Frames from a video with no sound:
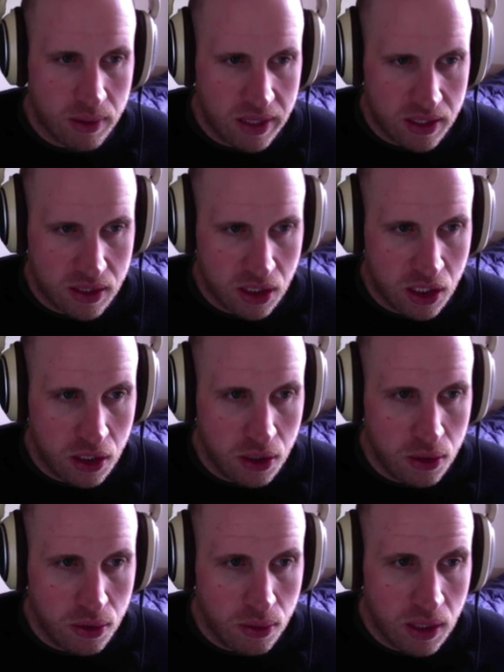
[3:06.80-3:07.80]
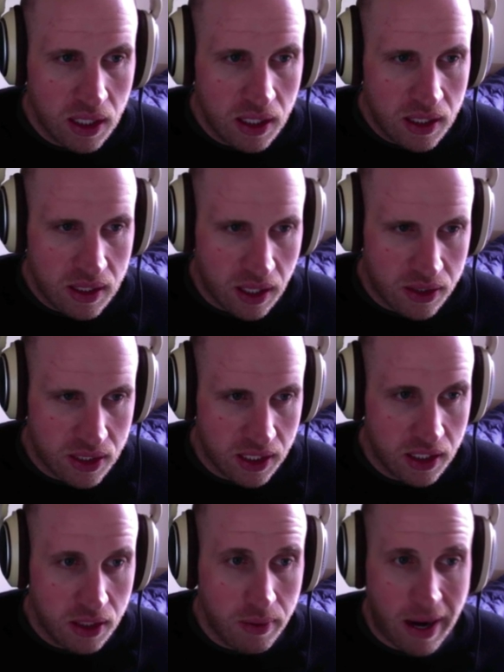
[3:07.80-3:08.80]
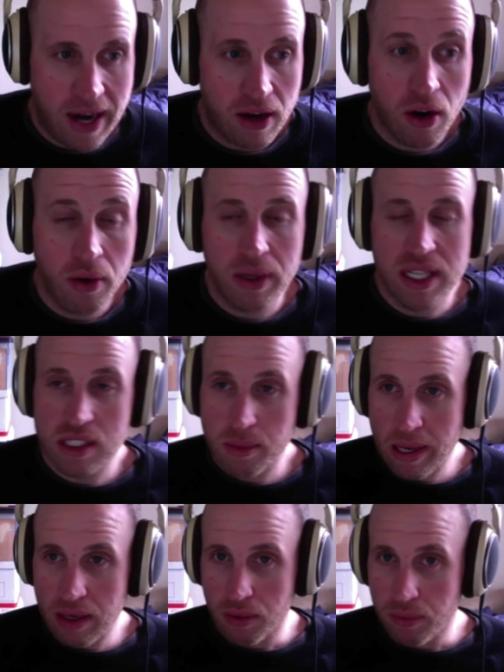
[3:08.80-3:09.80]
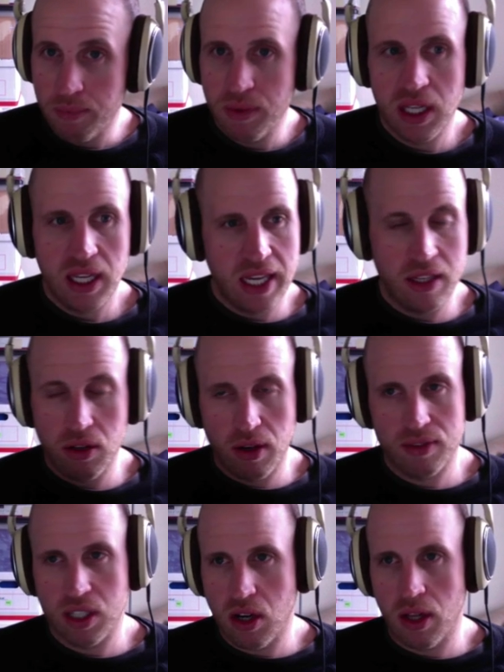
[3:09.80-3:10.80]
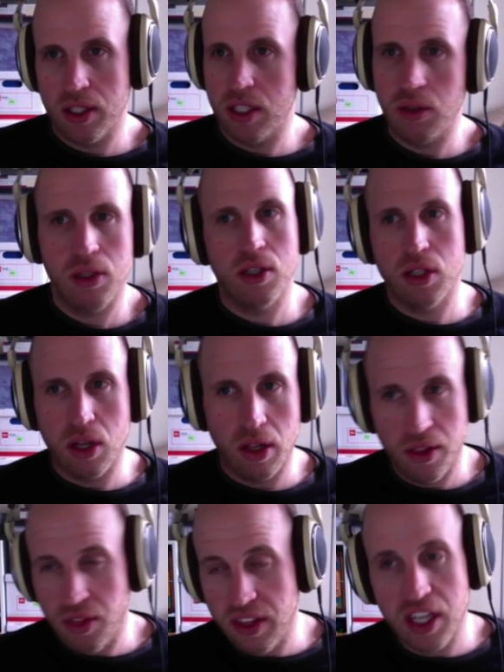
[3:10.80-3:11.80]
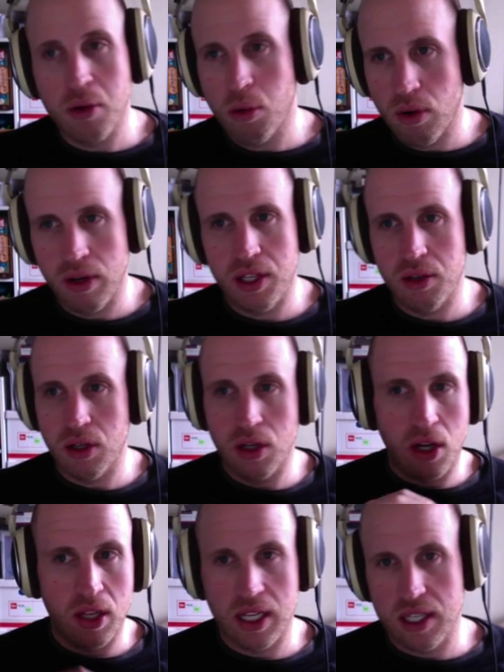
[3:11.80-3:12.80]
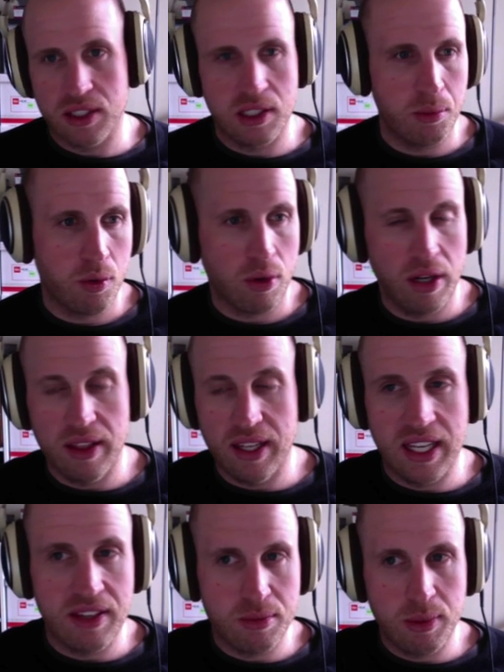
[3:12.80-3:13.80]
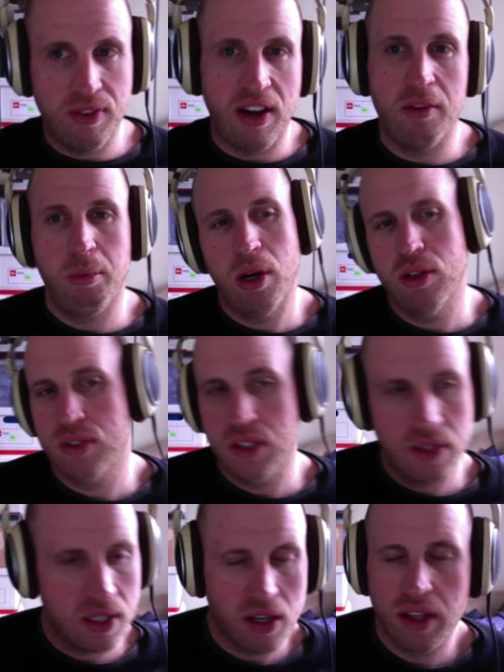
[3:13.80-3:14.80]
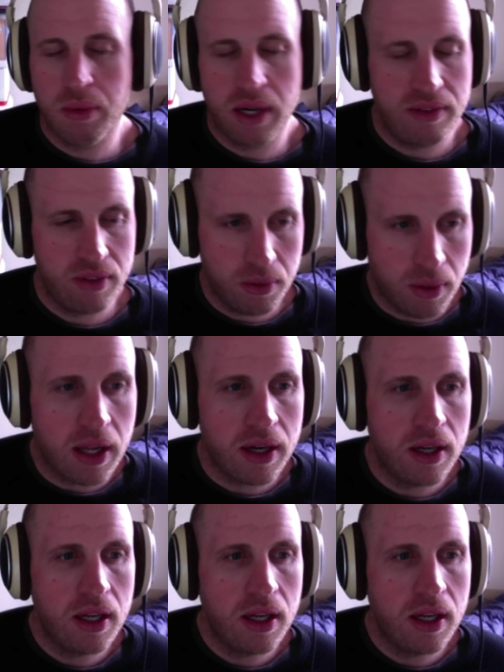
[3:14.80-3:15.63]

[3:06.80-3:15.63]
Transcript: what this Q dollar sign Q arrow is about. And you don't have to call it Q, you could call it the query, you could call it custom query that gives me five posts, you can call it whatever you want.